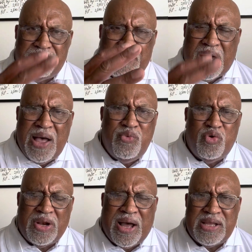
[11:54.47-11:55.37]
I
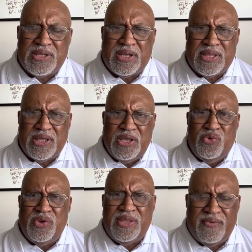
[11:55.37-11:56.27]
would ask you
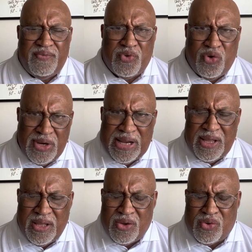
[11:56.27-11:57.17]
either
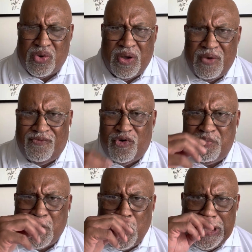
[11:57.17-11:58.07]
form
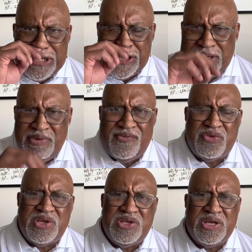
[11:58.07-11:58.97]
a coalition before
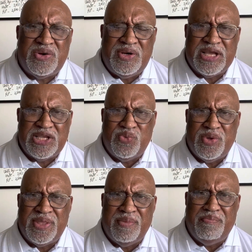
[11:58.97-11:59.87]
the general election with
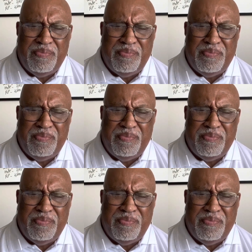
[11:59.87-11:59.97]
the